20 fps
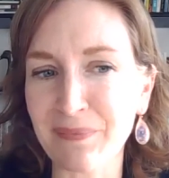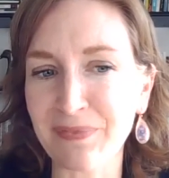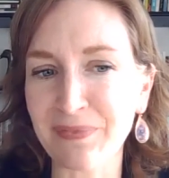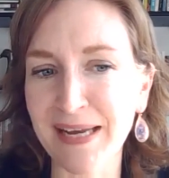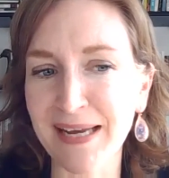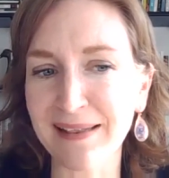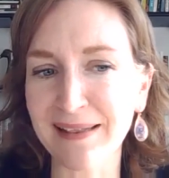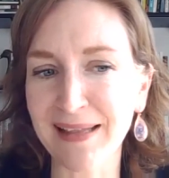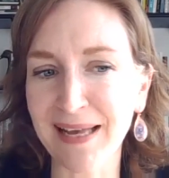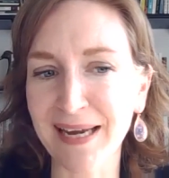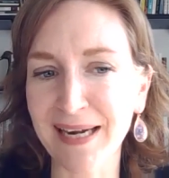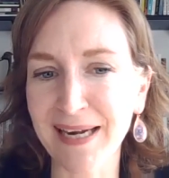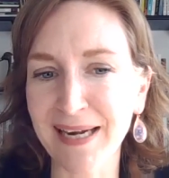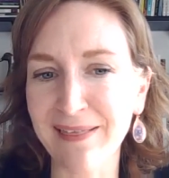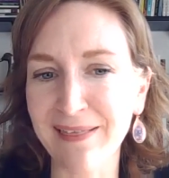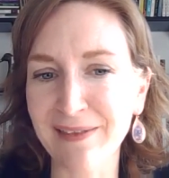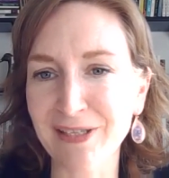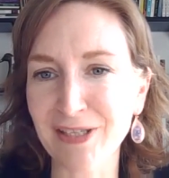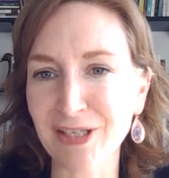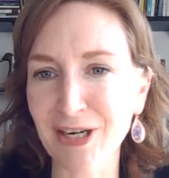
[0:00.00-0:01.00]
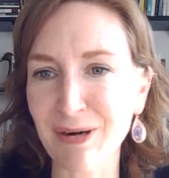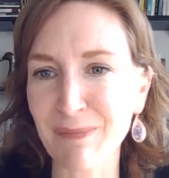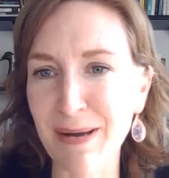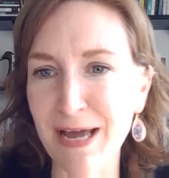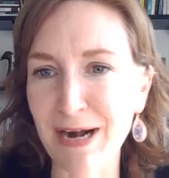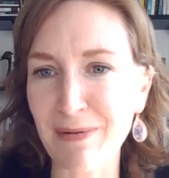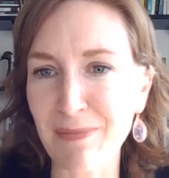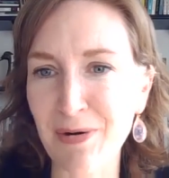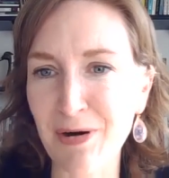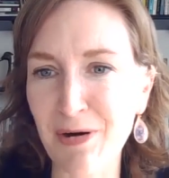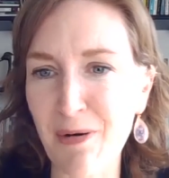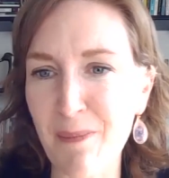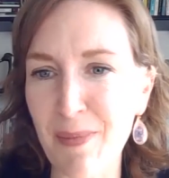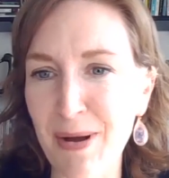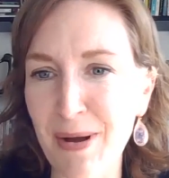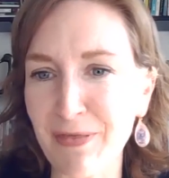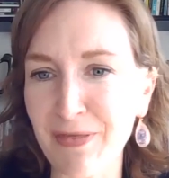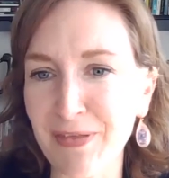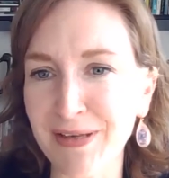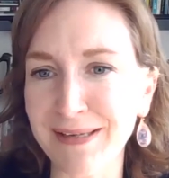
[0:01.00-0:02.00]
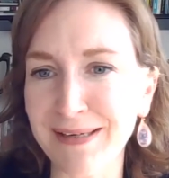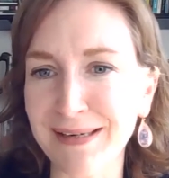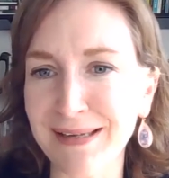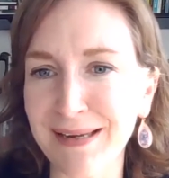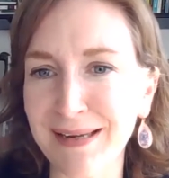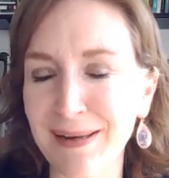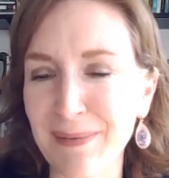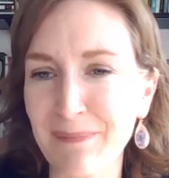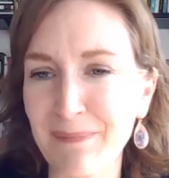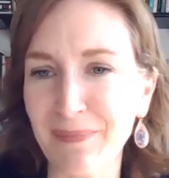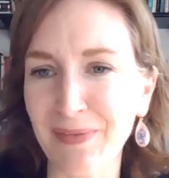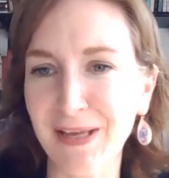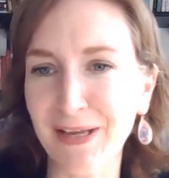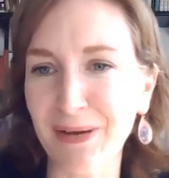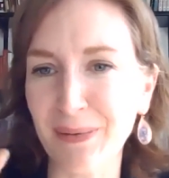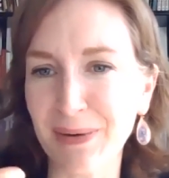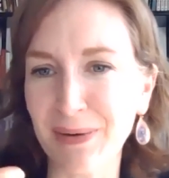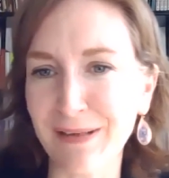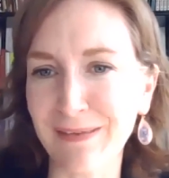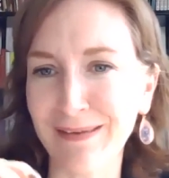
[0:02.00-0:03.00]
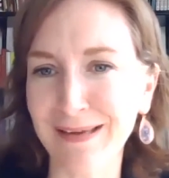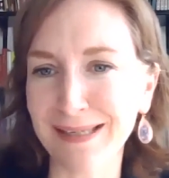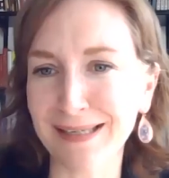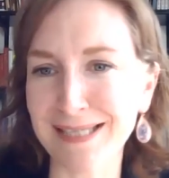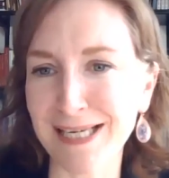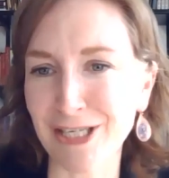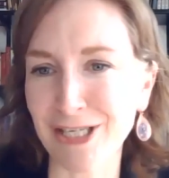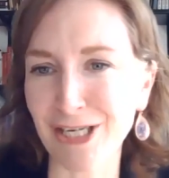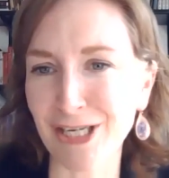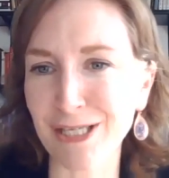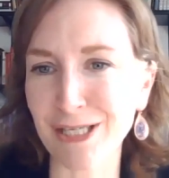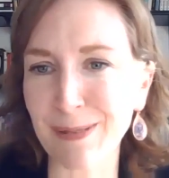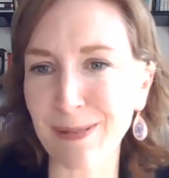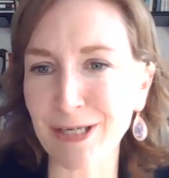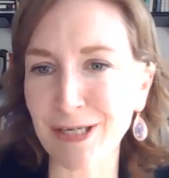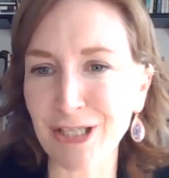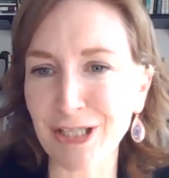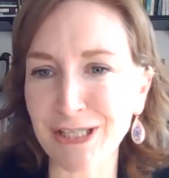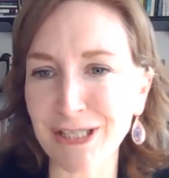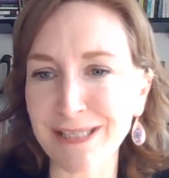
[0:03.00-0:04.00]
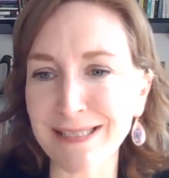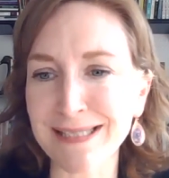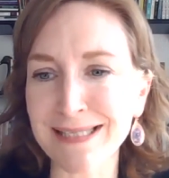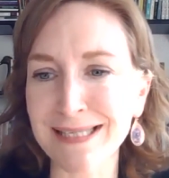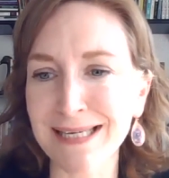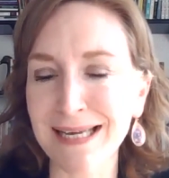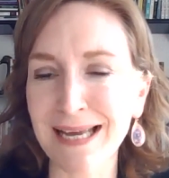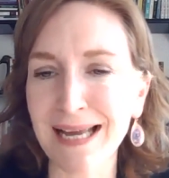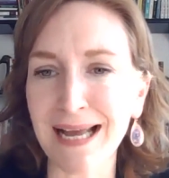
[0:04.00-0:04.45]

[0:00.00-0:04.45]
That line in the Dark Matter poem about the like going to a lactation specialist,